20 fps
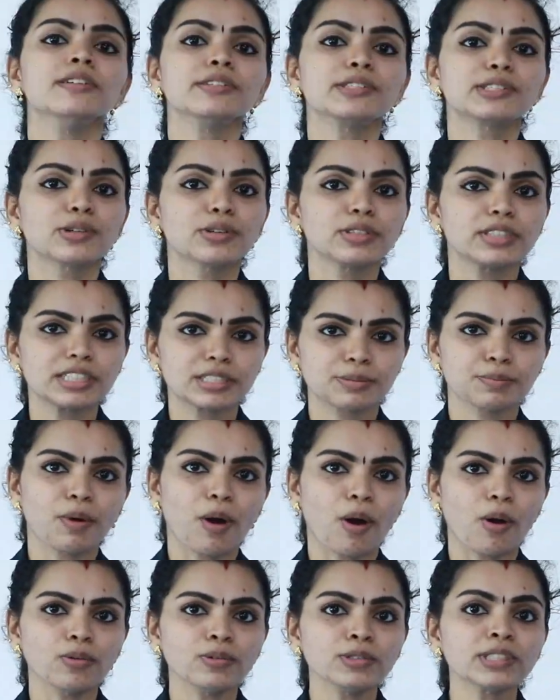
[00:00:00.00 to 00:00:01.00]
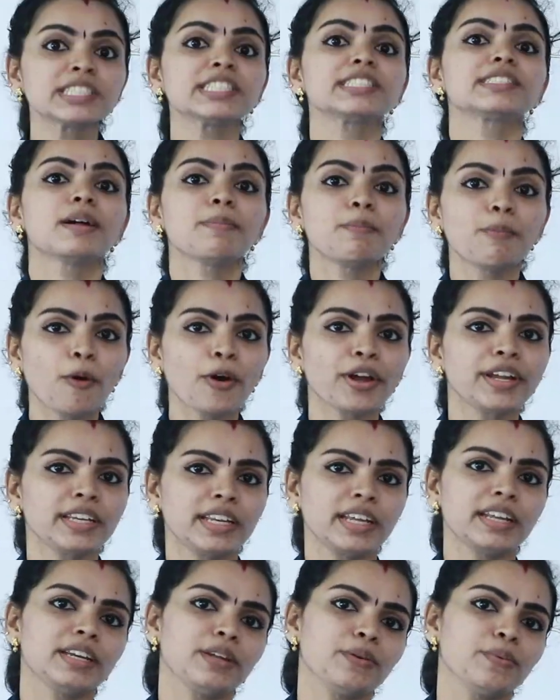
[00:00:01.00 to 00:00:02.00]
So this mouse is a
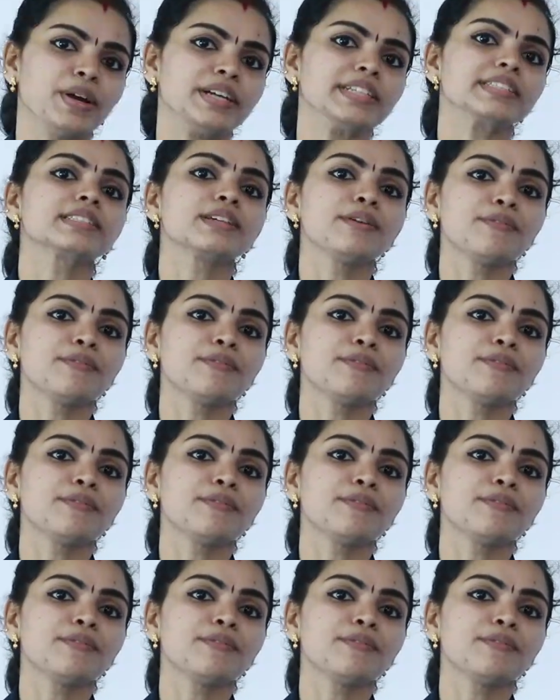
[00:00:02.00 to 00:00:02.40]
pointing device.